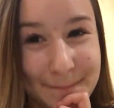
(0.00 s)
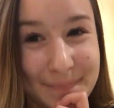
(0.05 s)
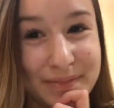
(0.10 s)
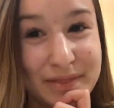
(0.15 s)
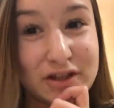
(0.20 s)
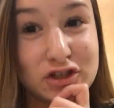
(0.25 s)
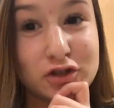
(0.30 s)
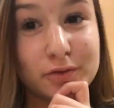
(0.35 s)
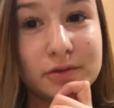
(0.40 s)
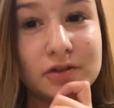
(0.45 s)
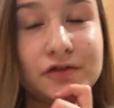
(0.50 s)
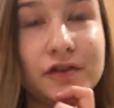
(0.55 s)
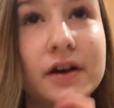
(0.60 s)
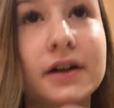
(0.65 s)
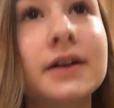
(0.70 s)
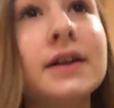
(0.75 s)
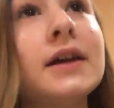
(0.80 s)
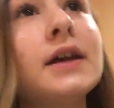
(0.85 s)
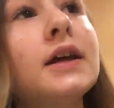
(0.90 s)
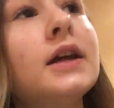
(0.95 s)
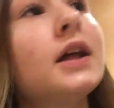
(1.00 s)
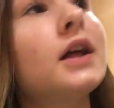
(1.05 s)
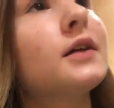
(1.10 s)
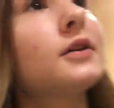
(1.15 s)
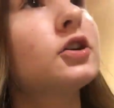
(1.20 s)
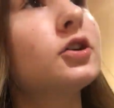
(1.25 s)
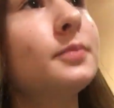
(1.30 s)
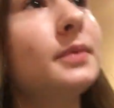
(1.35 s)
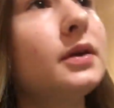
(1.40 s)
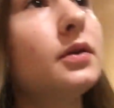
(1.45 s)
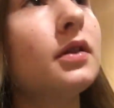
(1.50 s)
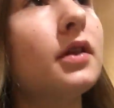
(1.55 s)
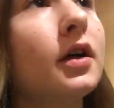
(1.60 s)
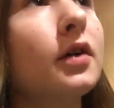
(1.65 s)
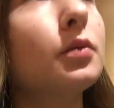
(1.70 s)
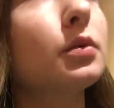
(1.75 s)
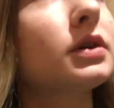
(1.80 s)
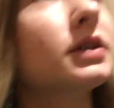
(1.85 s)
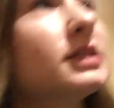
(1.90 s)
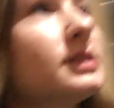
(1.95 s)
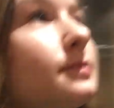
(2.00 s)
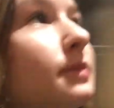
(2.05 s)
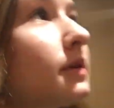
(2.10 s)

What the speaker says: So much fun. Could be a lot worse, but